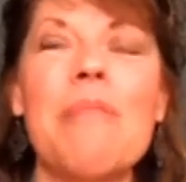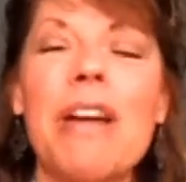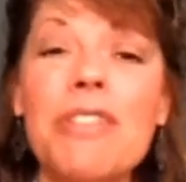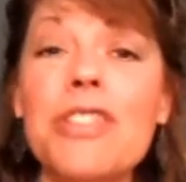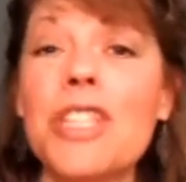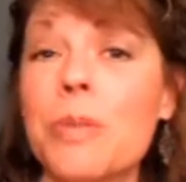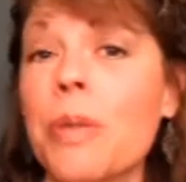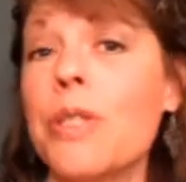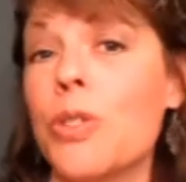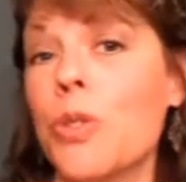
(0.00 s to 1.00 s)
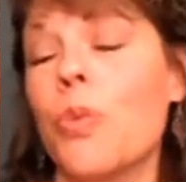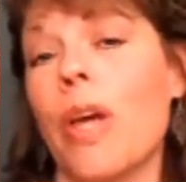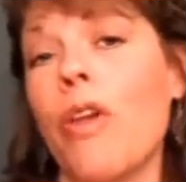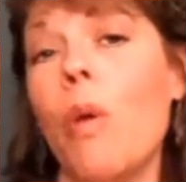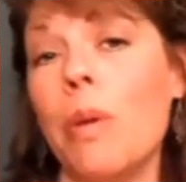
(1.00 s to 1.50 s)
My first experience was
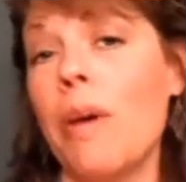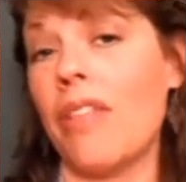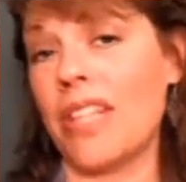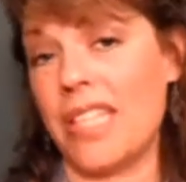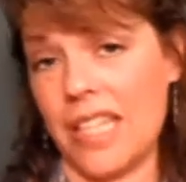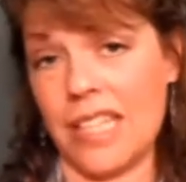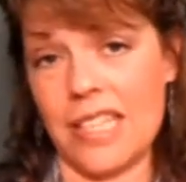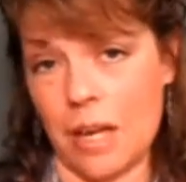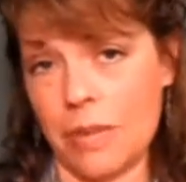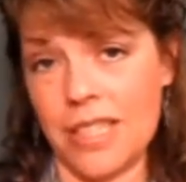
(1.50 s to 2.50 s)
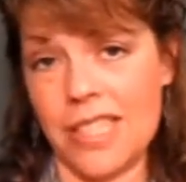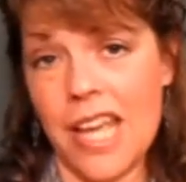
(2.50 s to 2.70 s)
with homeopathic teething tablets.